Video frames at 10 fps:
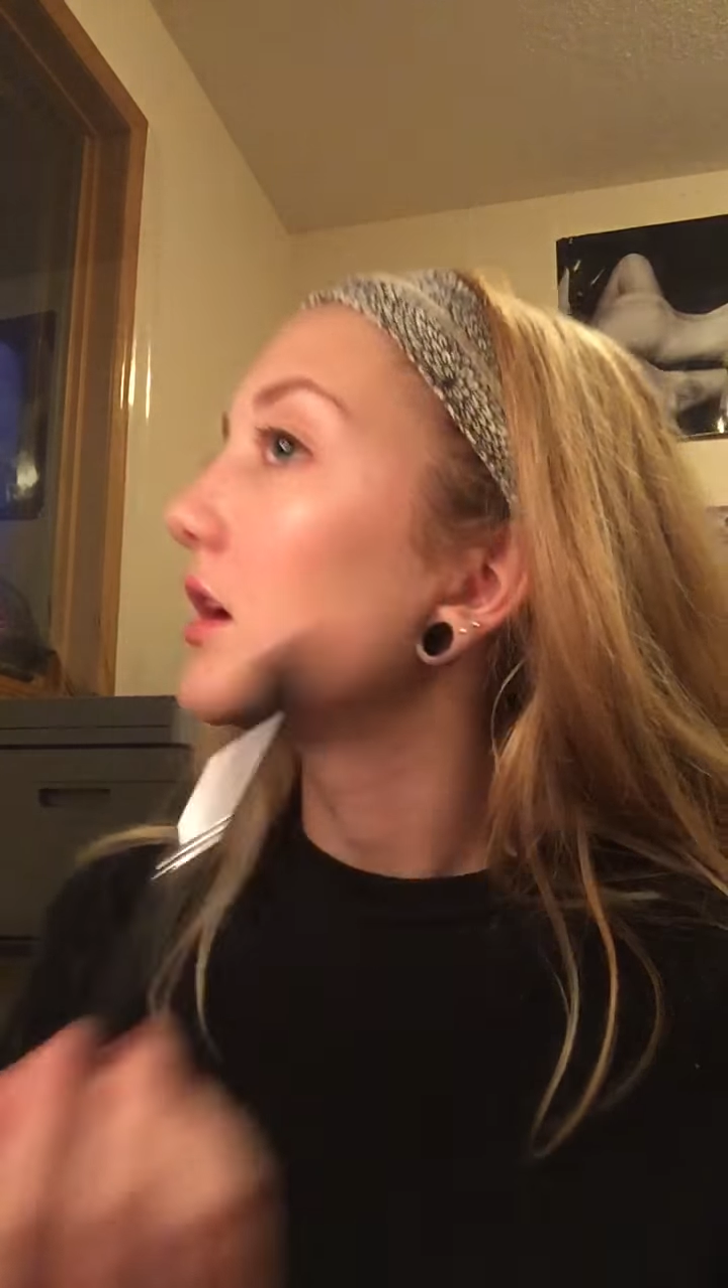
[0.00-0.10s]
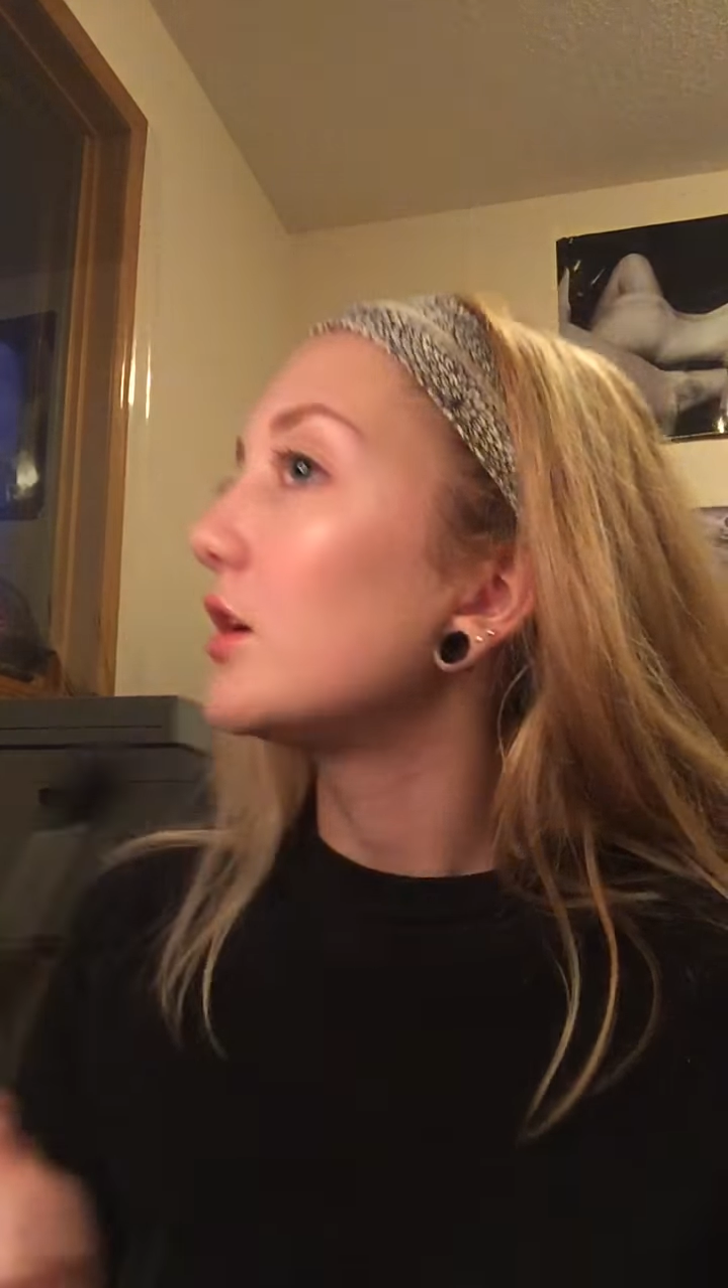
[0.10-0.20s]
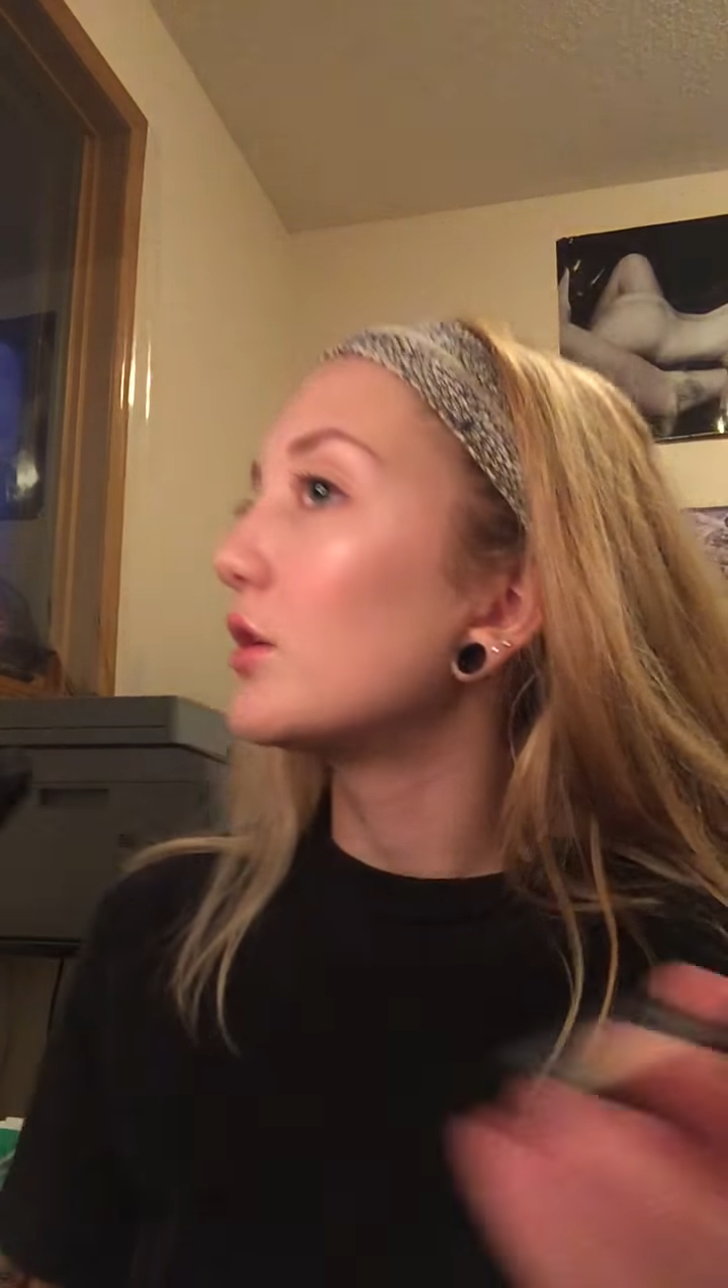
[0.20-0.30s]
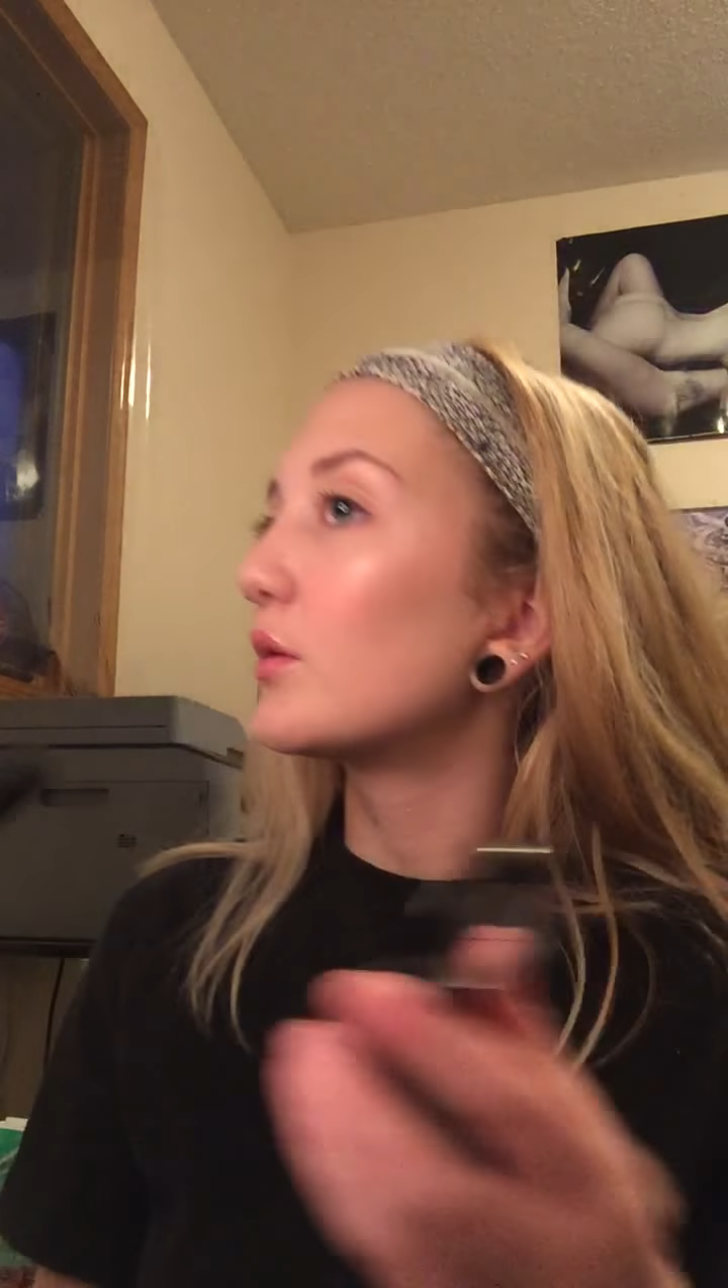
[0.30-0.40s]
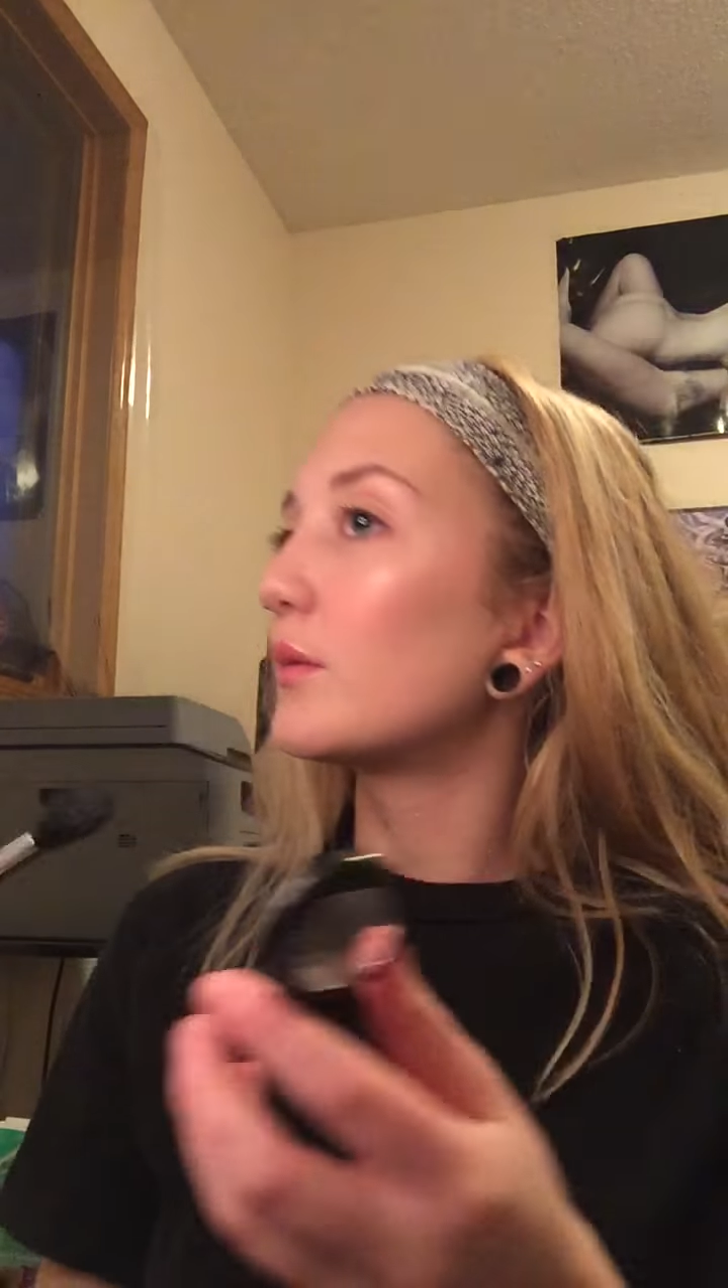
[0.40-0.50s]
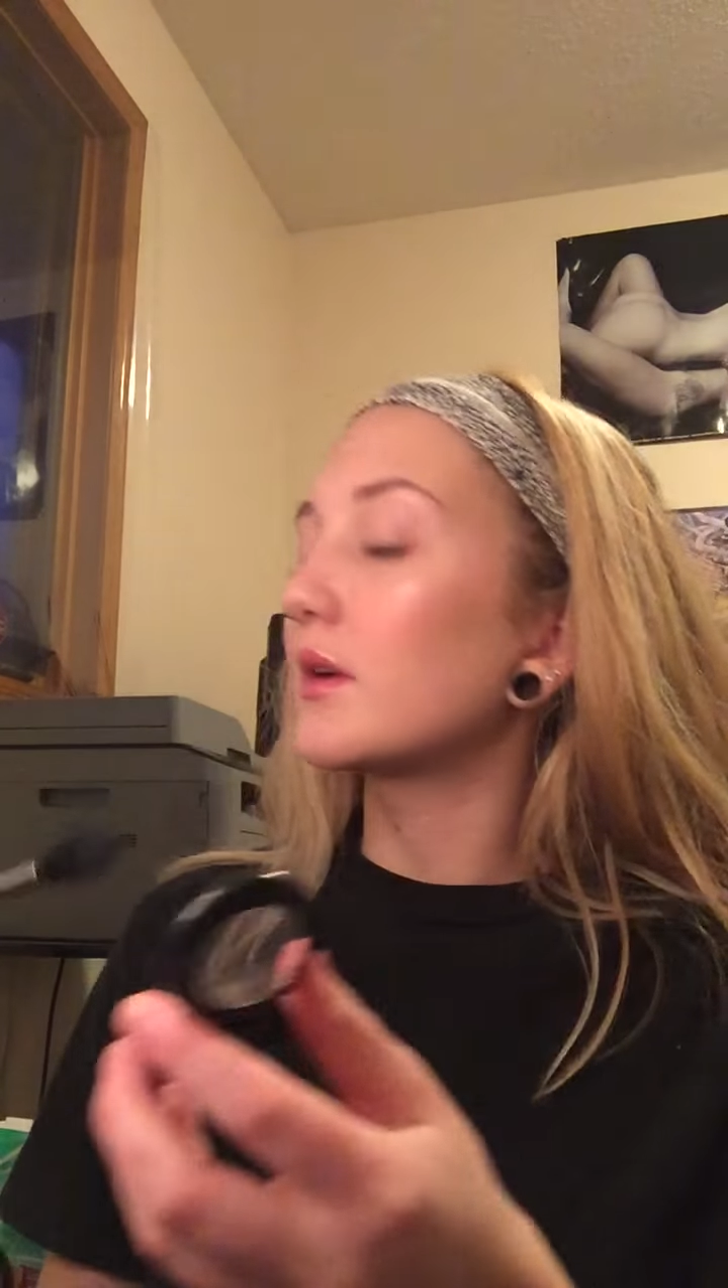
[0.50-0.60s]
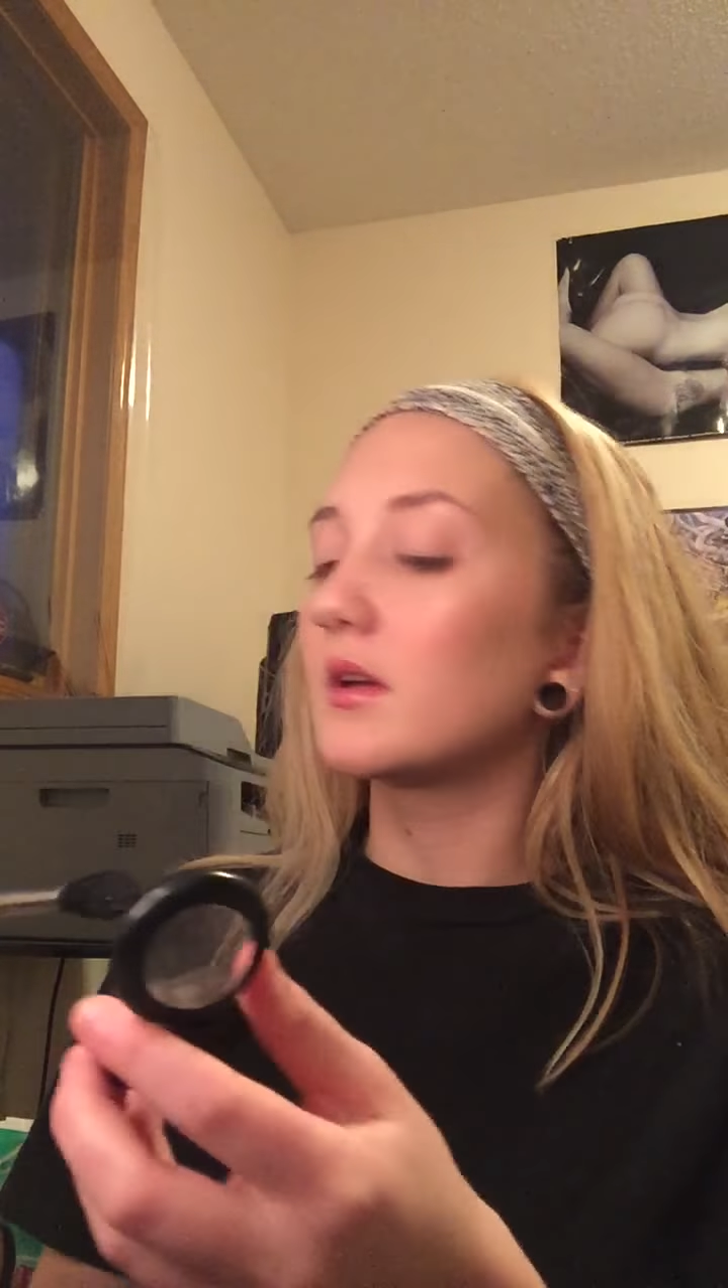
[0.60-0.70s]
You don't want